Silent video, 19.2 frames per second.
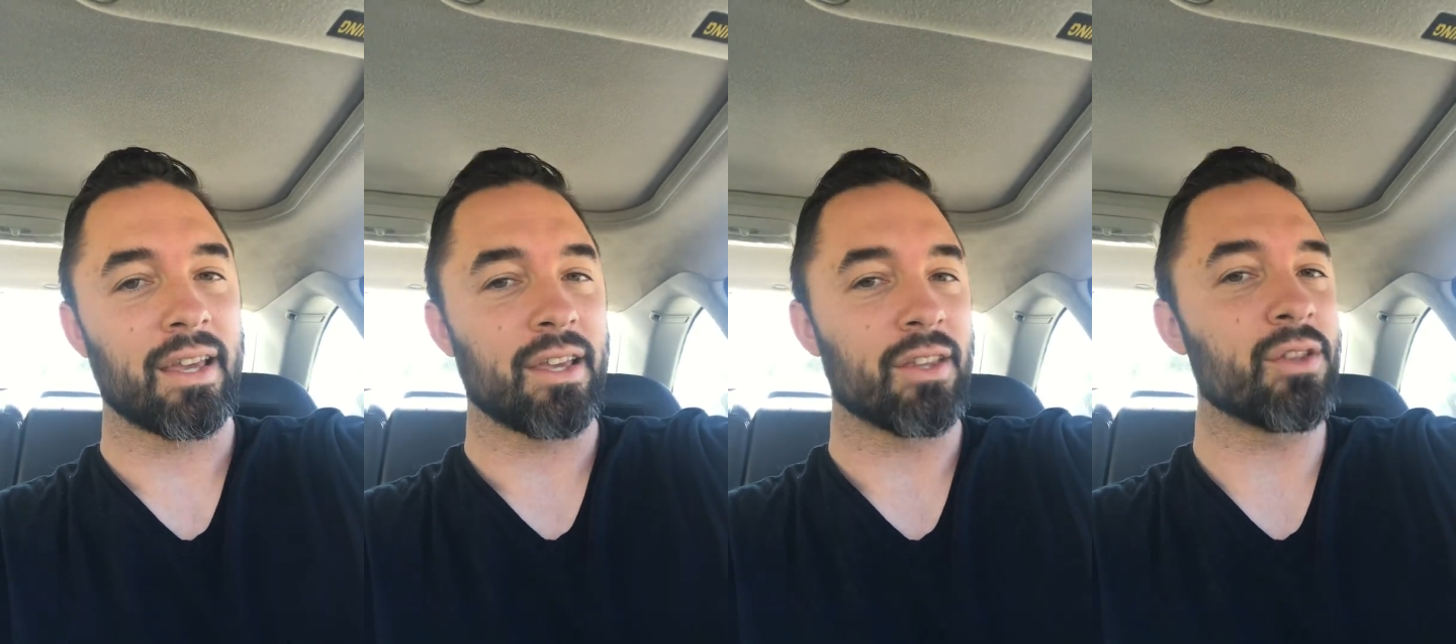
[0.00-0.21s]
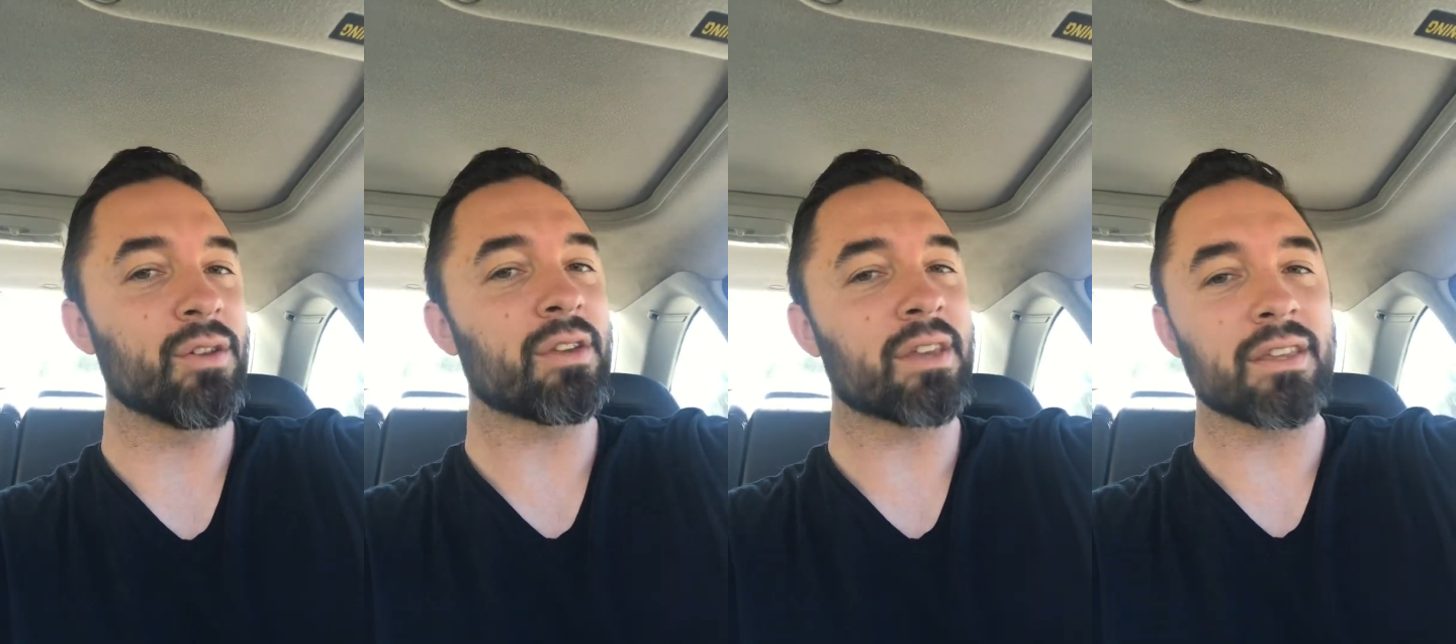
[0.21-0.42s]

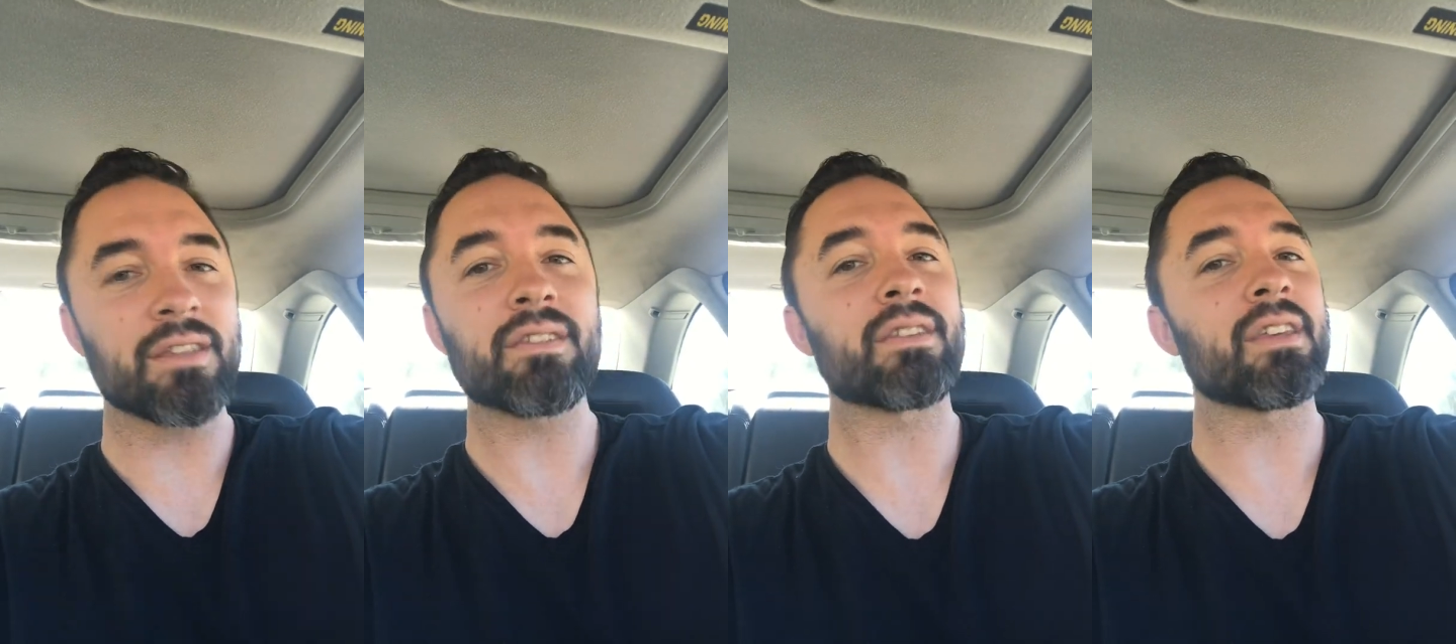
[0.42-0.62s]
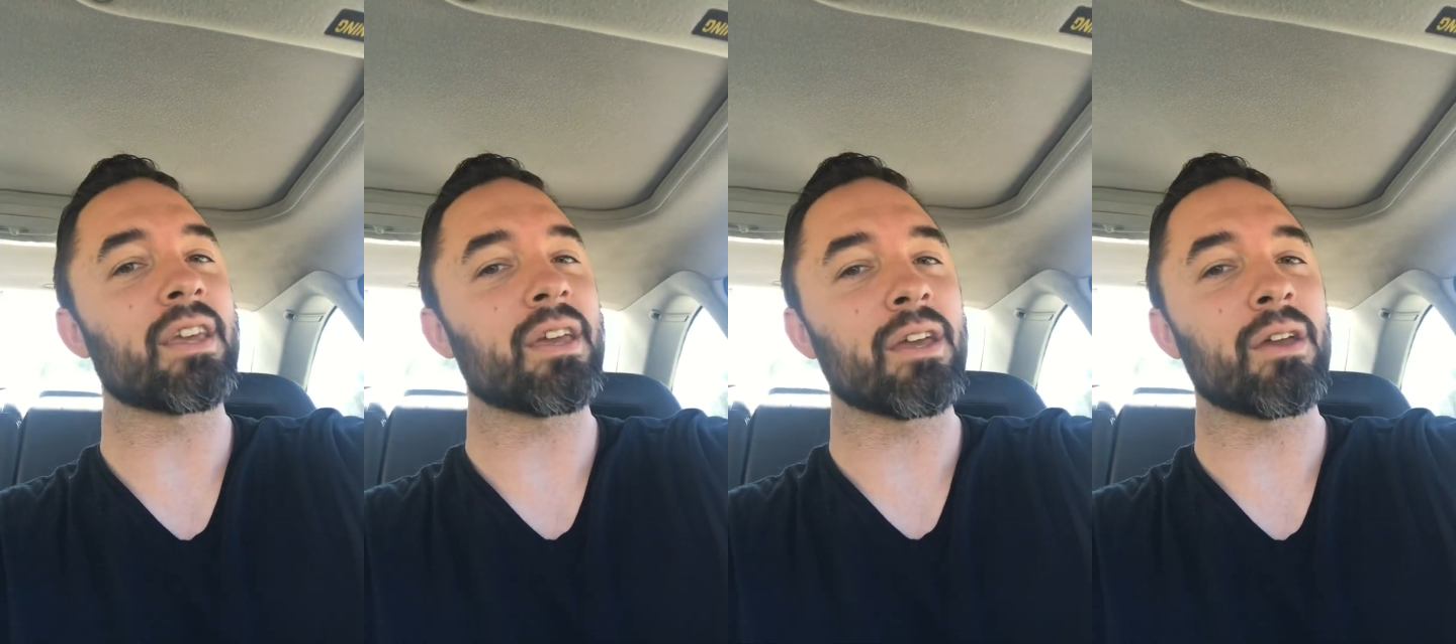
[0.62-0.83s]
You can
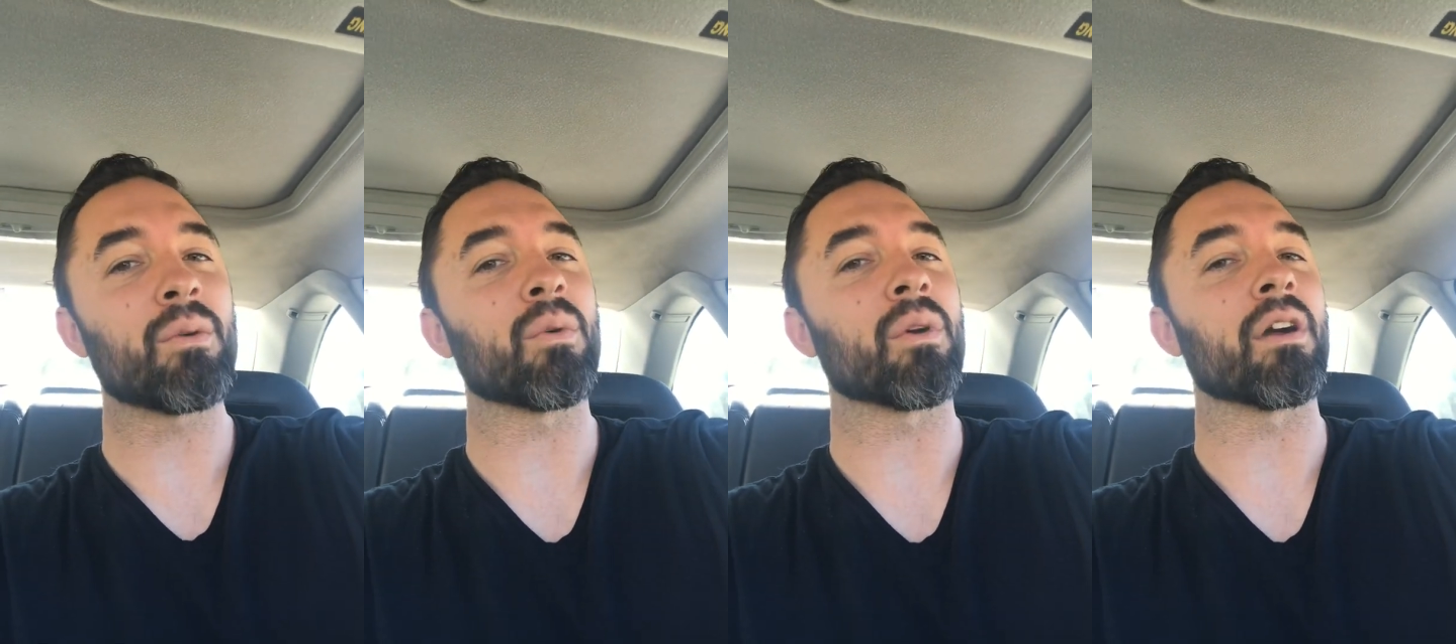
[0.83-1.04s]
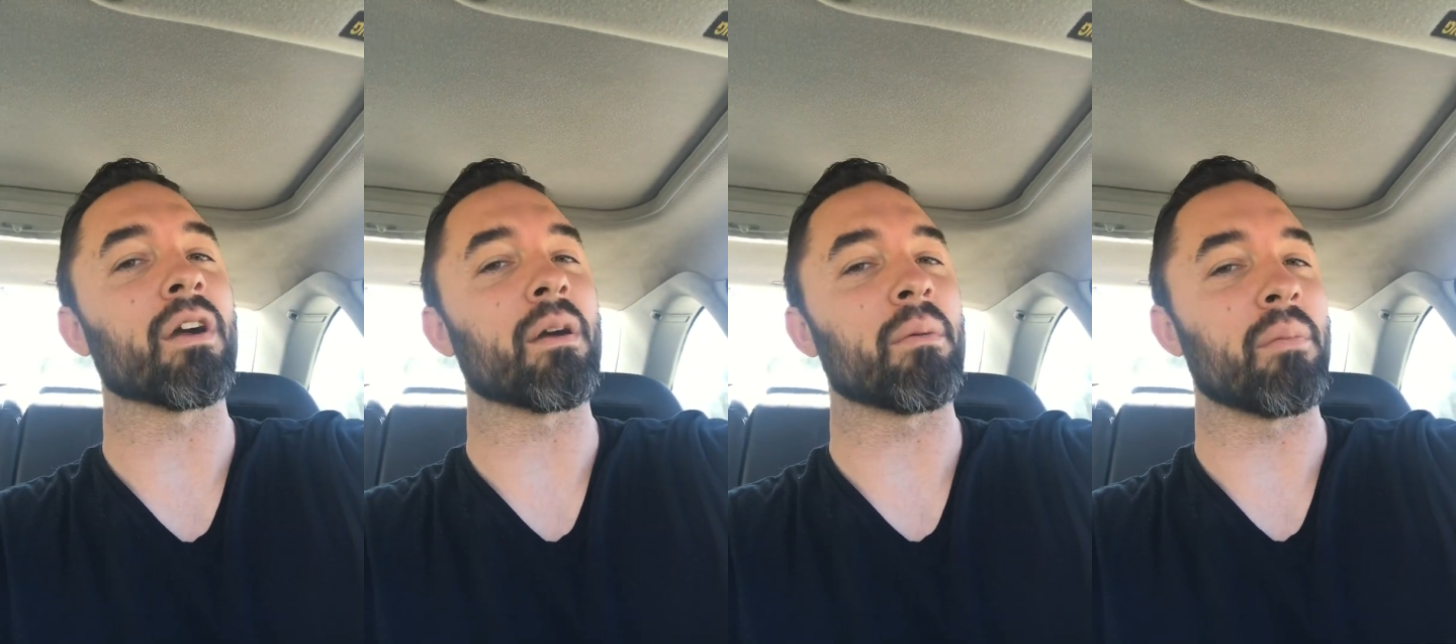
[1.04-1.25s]
see
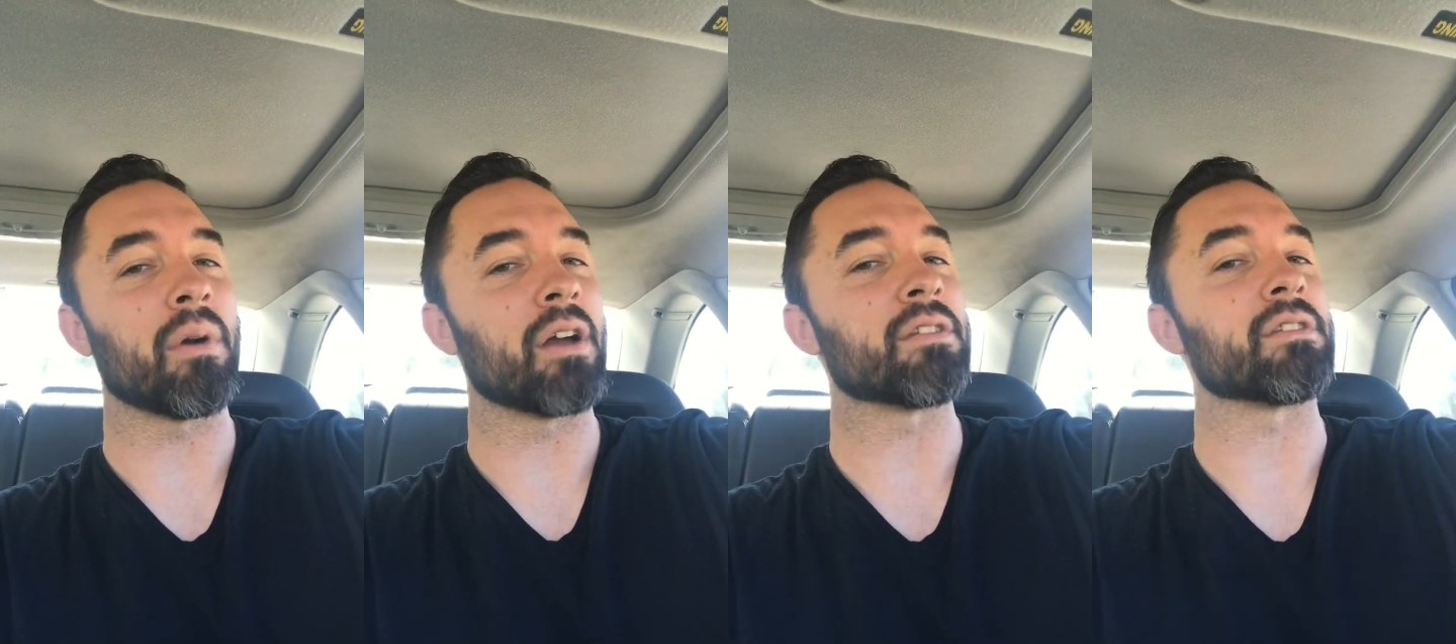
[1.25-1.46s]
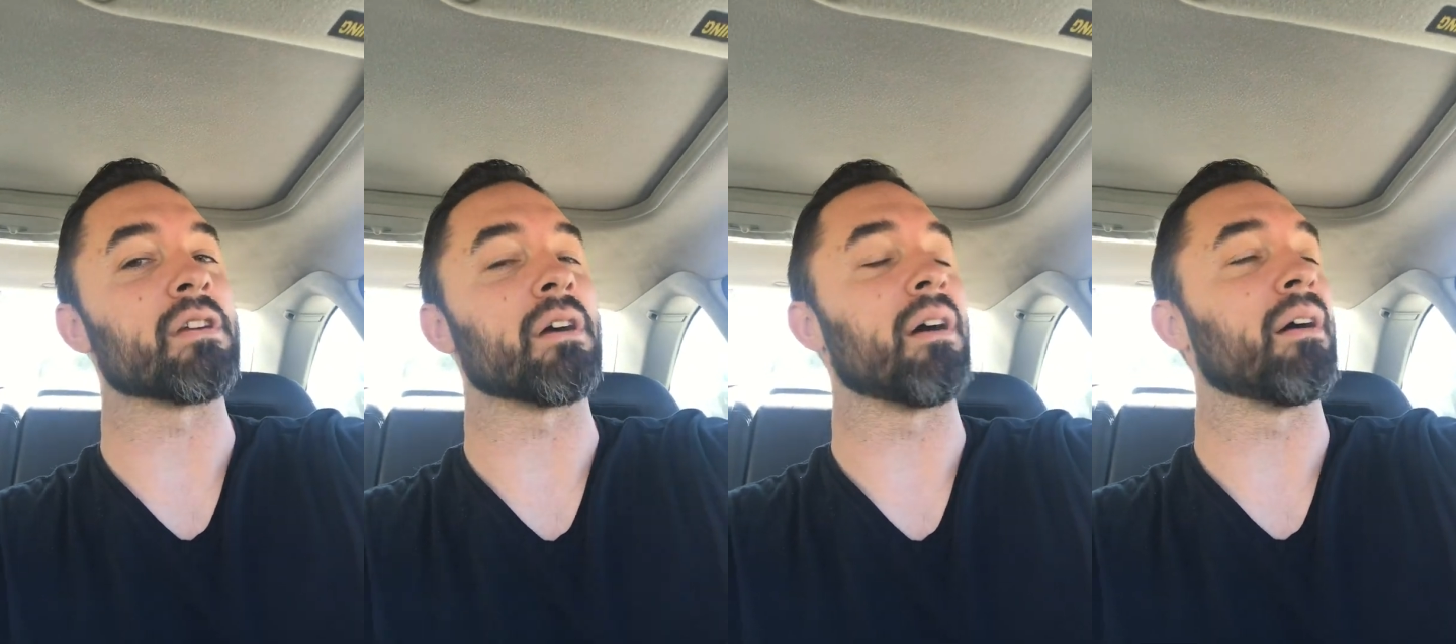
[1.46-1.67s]
we're a
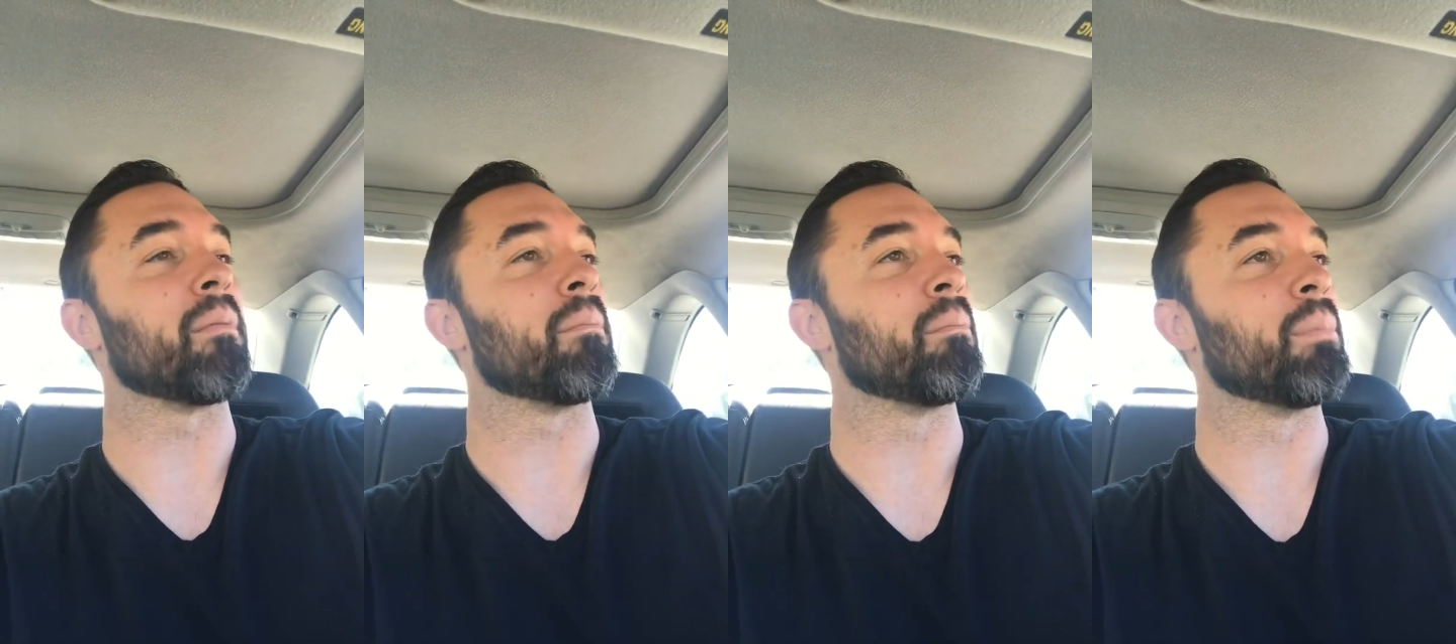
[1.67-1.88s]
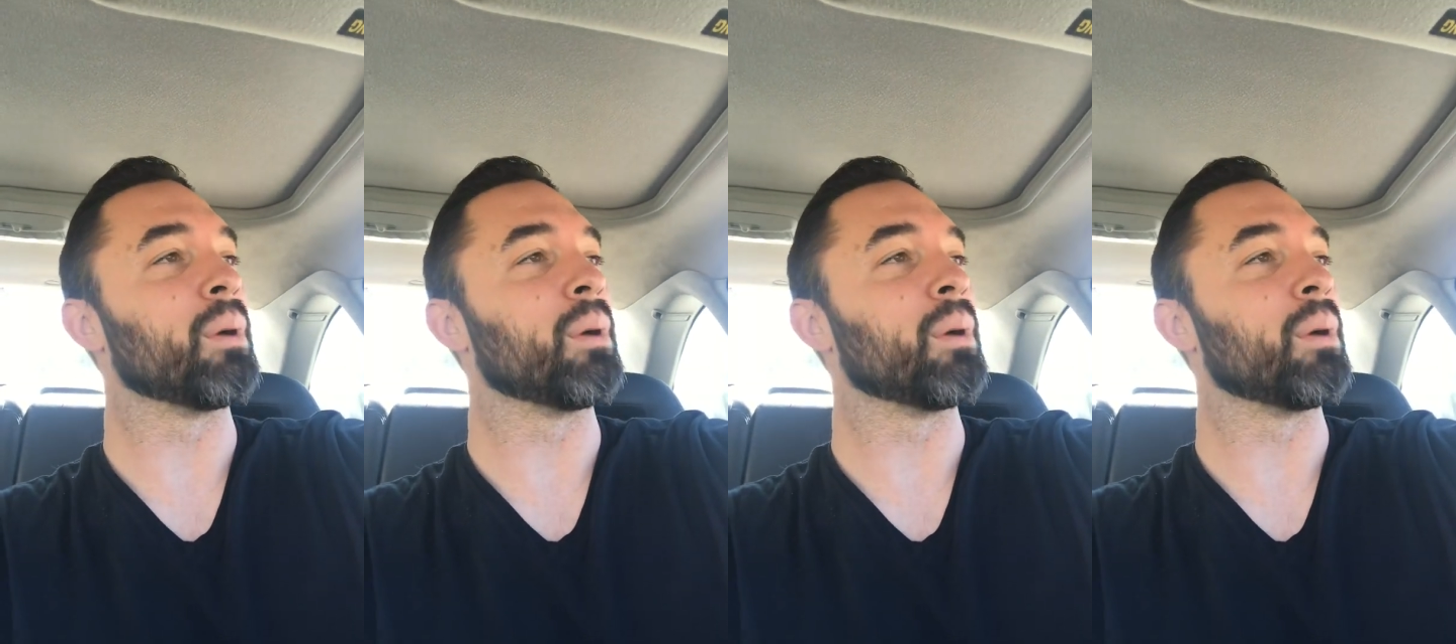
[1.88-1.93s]
bunch of